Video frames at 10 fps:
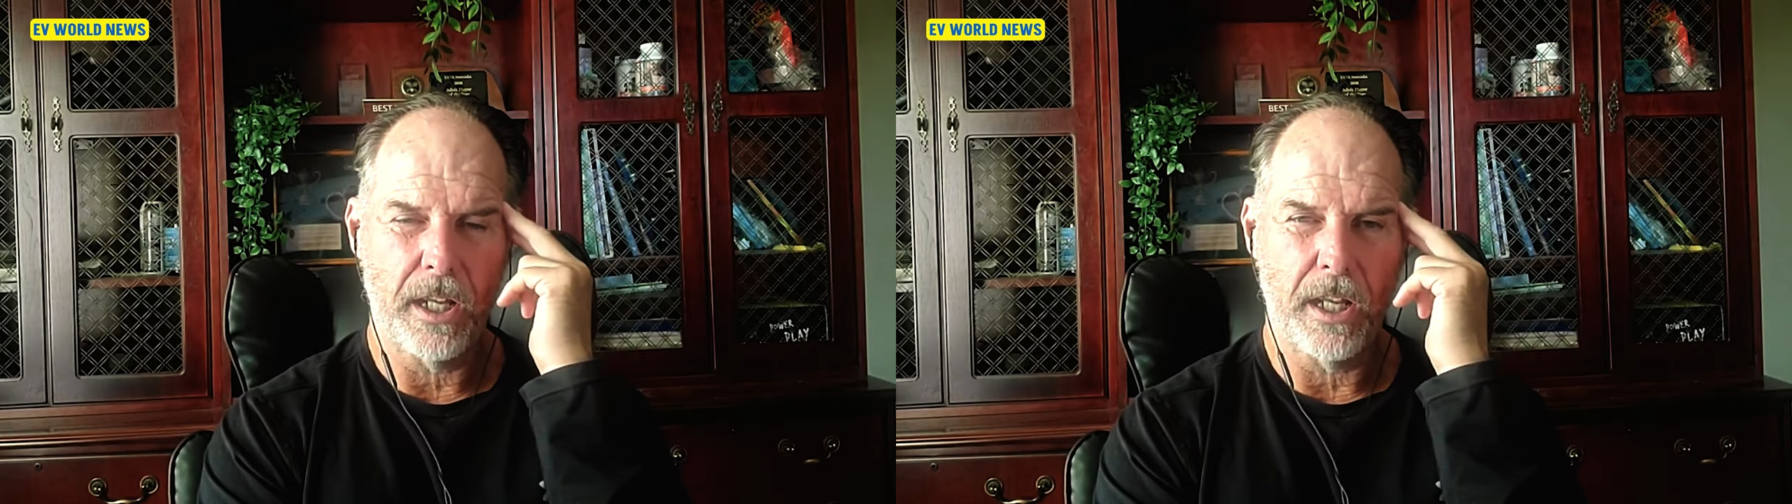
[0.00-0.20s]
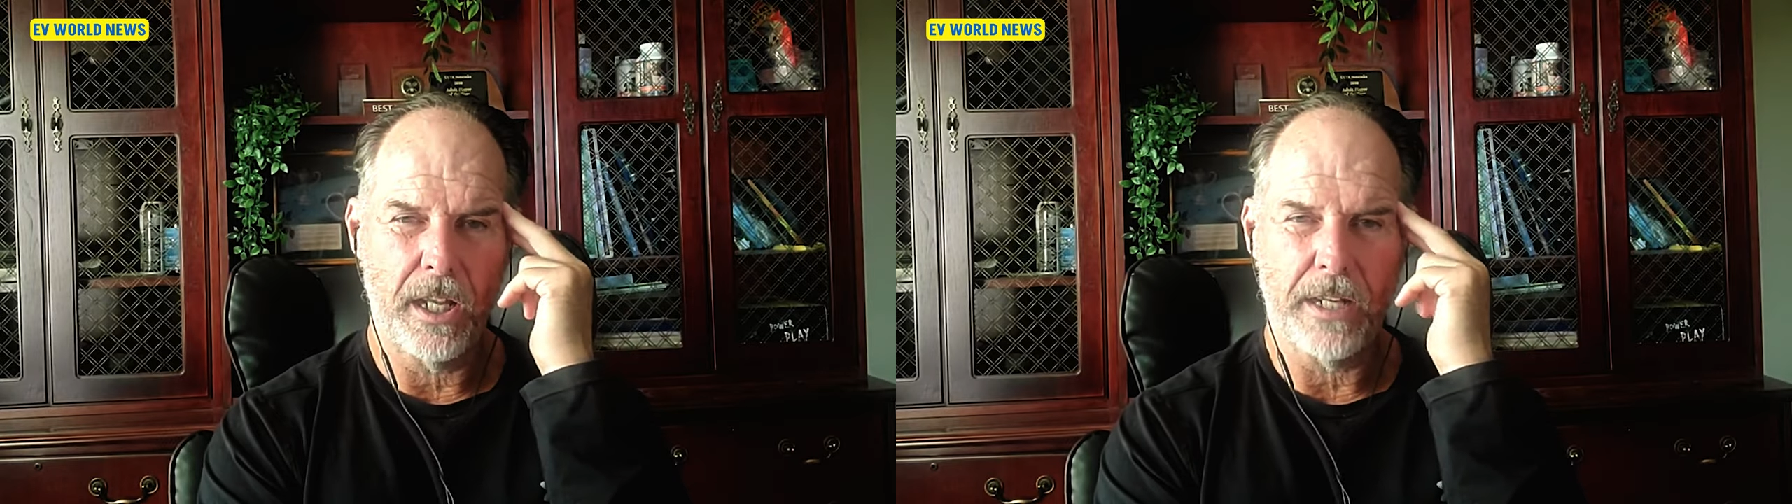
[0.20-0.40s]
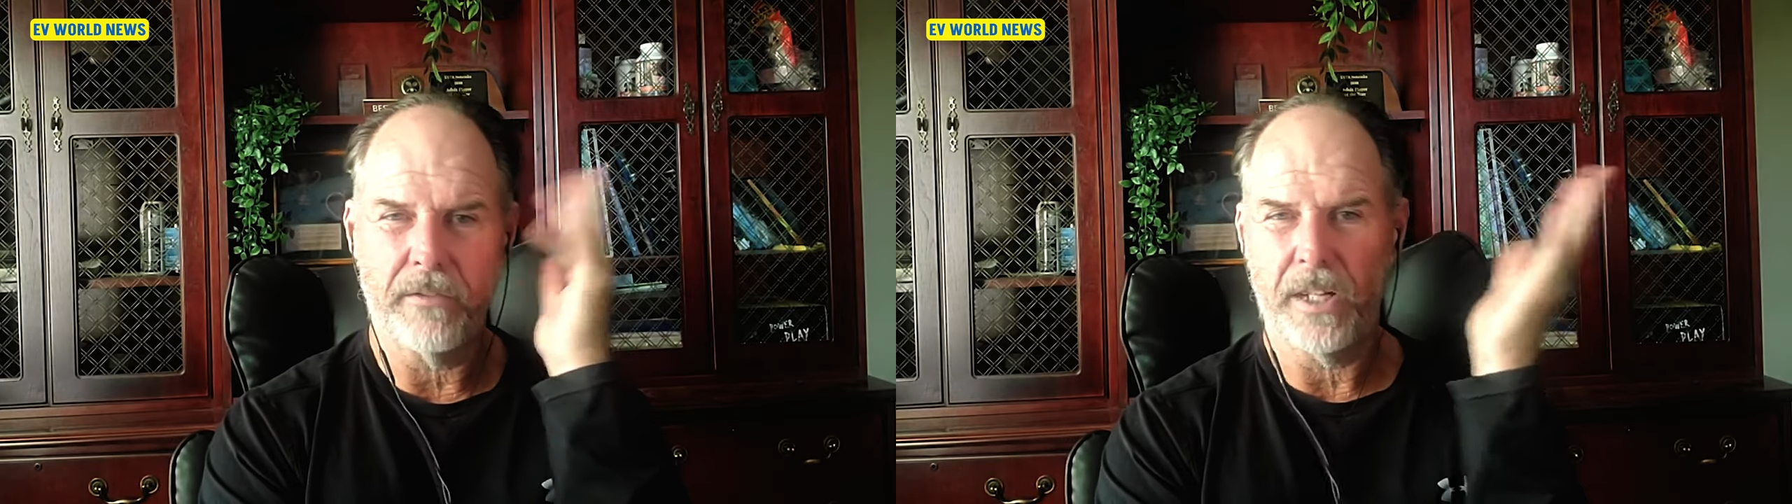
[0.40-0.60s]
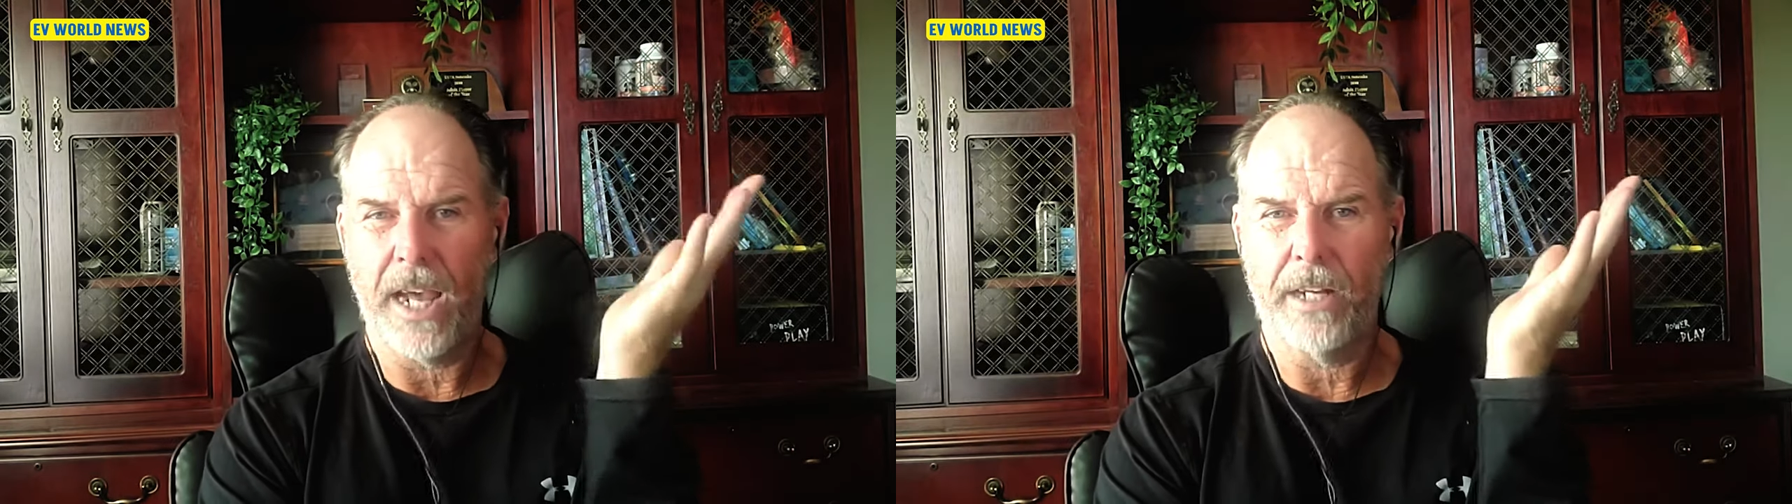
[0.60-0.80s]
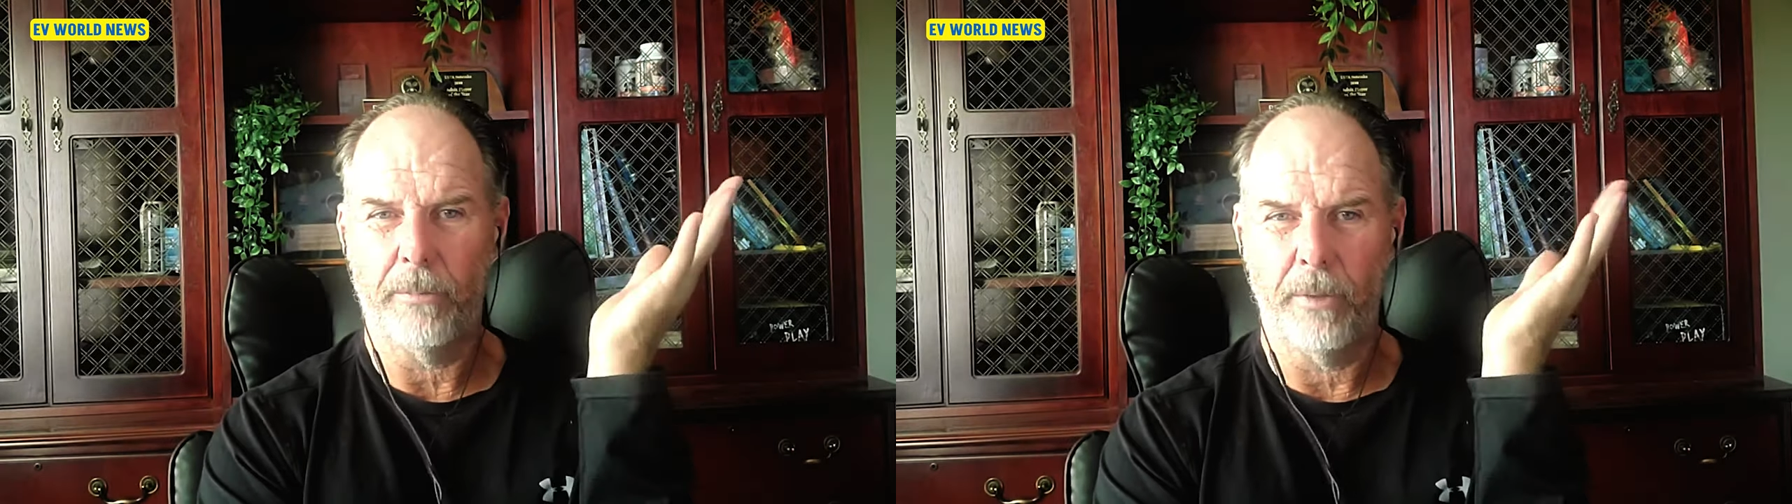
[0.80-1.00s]
a lot of
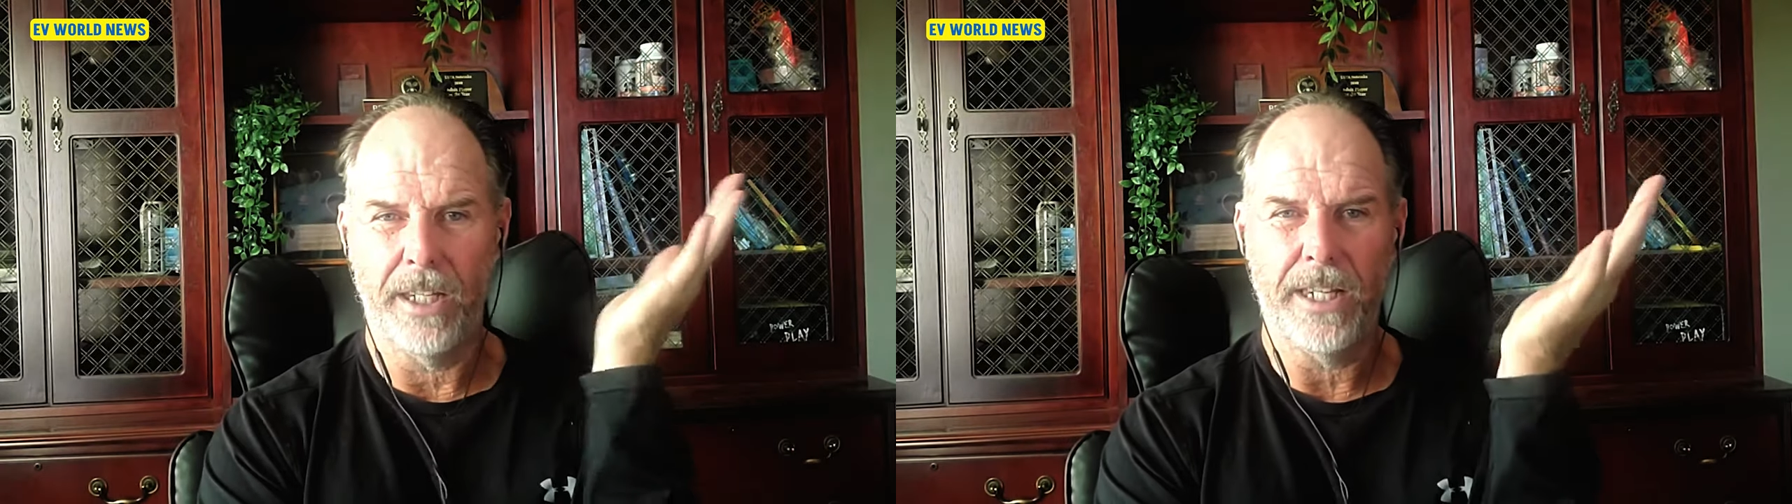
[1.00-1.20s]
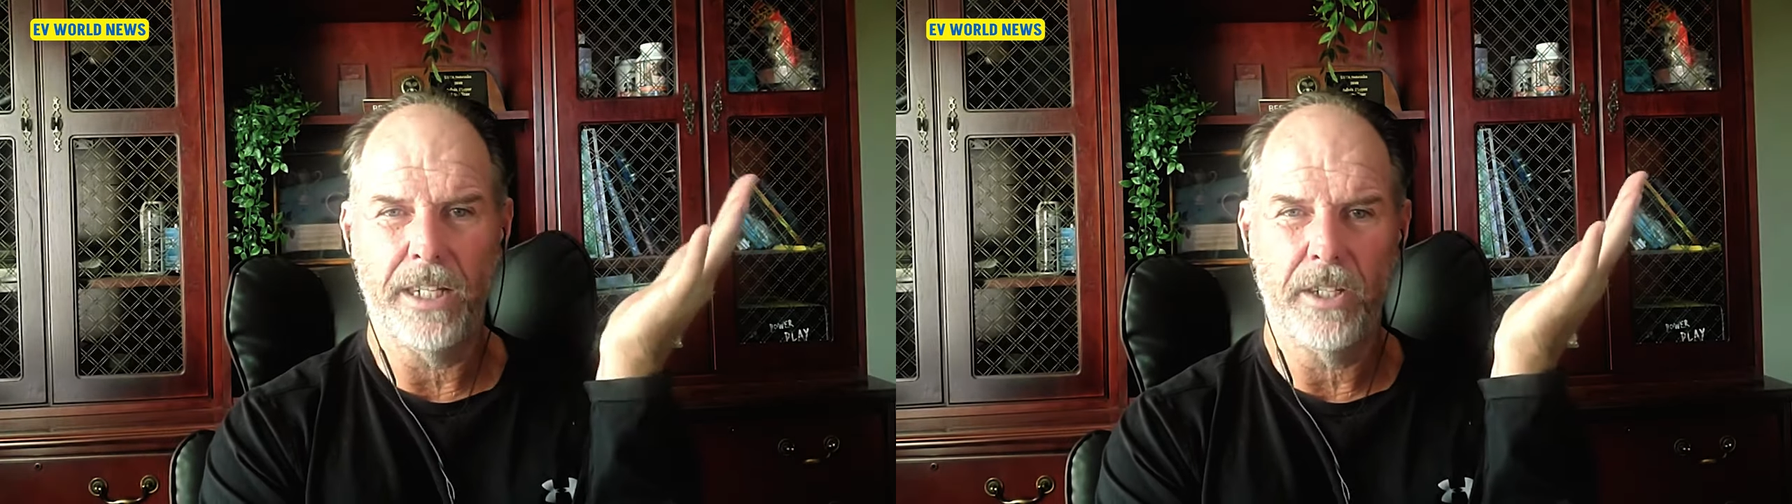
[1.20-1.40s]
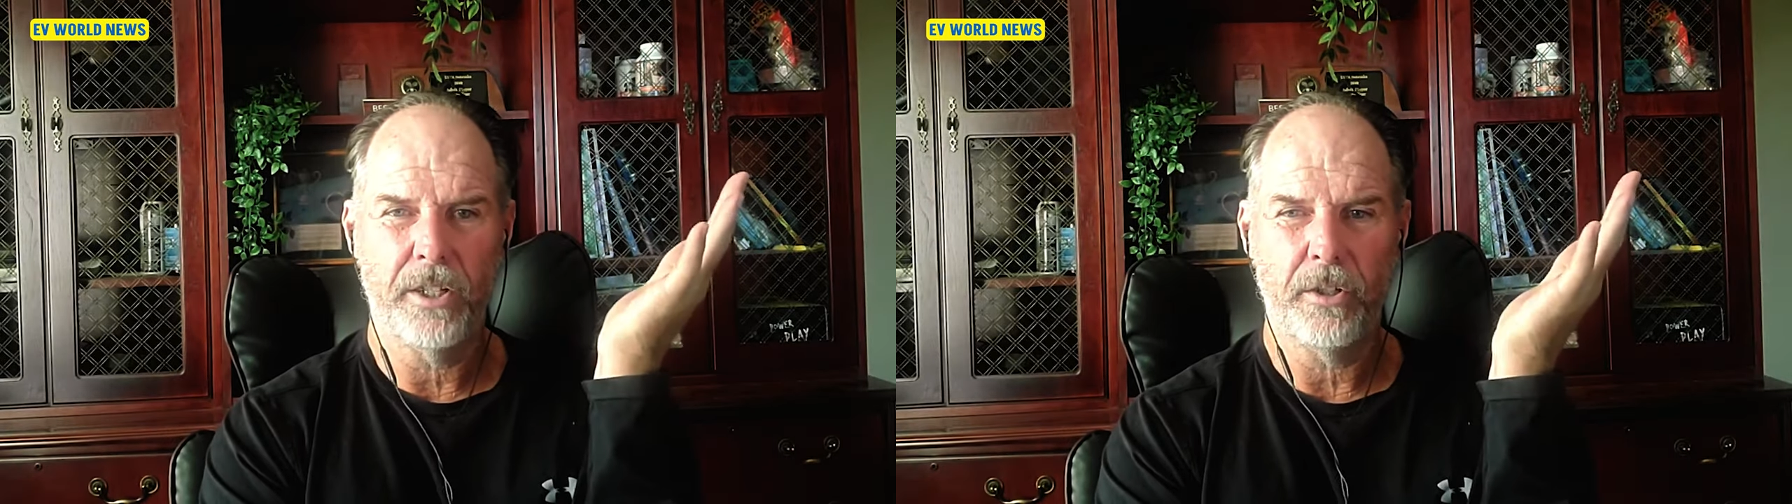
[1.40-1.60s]
data related